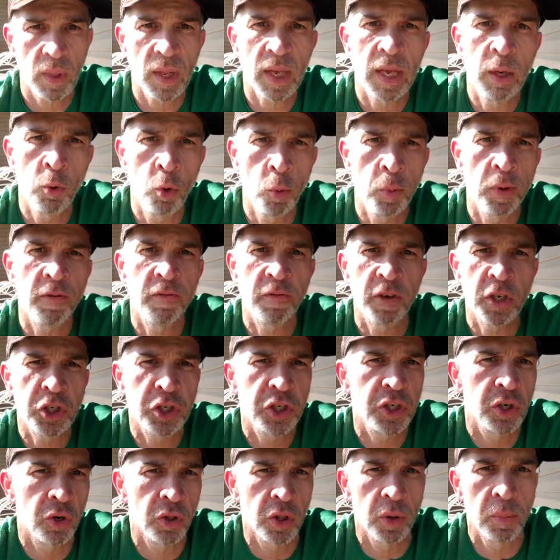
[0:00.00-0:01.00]
And we'll be
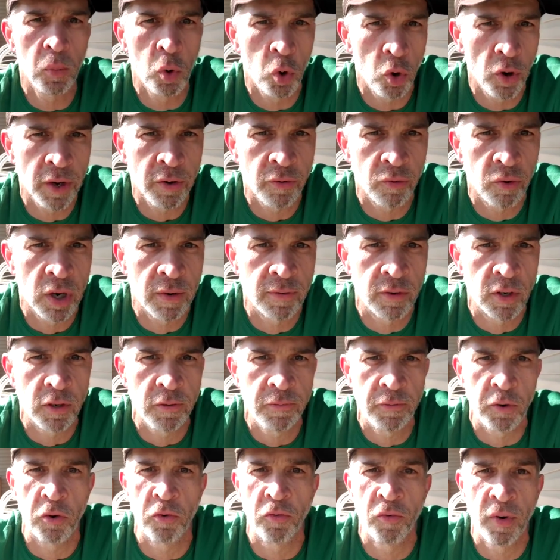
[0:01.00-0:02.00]
fishing on the Maury River
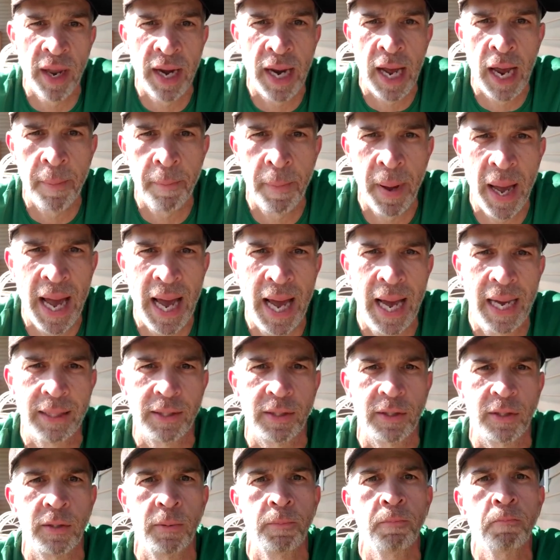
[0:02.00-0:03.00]
for red-eye
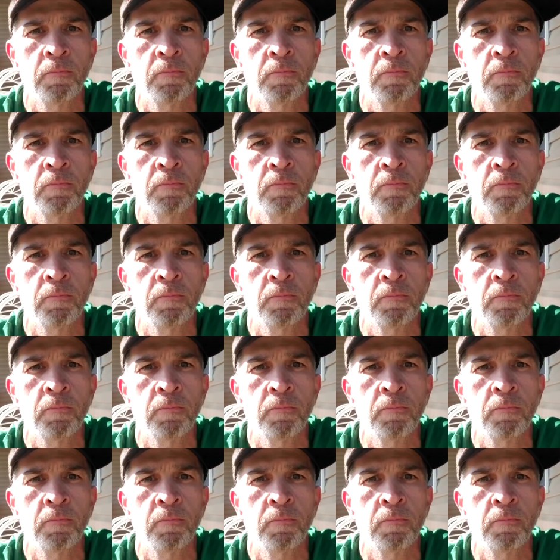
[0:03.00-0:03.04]
bass.